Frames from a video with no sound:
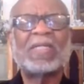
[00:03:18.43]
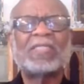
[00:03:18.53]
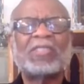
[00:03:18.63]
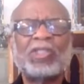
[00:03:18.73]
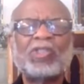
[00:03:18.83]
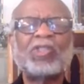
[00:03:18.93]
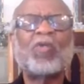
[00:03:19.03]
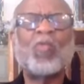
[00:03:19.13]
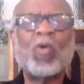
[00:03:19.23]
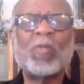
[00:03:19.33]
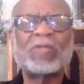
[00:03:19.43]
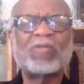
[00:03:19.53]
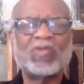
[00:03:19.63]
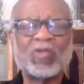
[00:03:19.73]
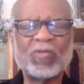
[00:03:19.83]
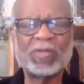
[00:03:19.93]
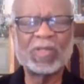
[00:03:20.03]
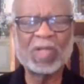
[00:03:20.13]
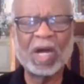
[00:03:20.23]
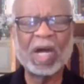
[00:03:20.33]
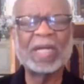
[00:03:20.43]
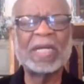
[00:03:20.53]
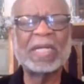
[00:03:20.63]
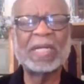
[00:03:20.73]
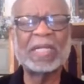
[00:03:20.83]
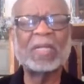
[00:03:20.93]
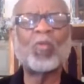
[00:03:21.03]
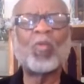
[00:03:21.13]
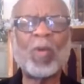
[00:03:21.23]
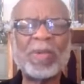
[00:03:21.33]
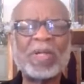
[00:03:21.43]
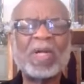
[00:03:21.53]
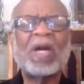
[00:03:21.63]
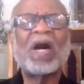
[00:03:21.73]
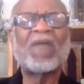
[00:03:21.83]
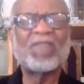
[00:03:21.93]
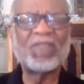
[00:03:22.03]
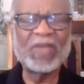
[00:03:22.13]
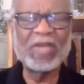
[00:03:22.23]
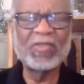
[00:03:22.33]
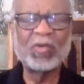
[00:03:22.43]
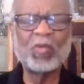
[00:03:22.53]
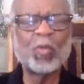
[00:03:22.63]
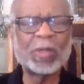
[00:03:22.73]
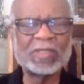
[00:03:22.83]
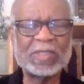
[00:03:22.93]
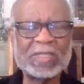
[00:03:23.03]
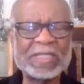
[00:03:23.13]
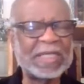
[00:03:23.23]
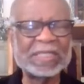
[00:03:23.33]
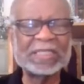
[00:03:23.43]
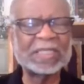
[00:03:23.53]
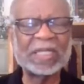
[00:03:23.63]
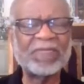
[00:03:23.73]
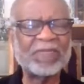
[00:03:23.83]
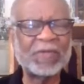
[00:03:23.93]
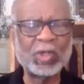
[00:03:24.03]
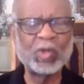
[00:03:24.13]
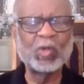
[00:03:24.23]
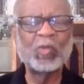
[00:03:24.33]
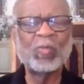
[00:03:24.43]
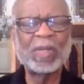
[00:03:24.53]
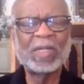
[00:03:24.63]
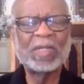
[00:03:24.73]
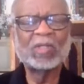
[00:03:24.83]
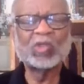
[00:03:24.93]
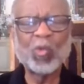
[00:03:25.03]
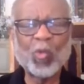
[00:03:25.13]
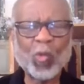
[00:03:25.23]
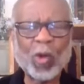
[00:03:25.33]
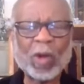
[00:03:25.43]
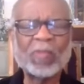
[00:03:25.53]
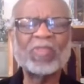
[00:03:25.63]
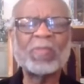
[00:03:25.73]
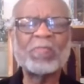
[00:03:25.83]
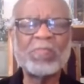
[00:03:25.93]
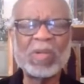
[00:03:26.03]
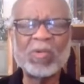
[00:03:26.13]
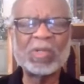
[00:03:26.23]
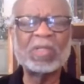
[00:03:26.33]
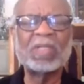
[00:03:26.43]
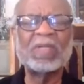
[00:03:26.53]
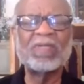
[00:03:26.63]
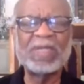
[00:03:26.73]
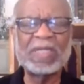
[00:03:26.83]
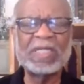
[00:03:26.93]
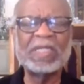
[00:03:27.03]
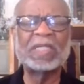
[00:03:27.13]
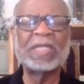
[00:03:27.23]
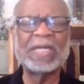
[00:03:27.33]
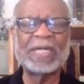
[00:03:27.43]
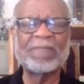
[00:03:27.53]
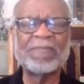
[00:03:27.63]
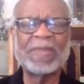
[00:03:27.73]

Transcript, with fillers: She's your woman servant, God, and, and a woman of faith who works diligently for you. So work the miracle of healing.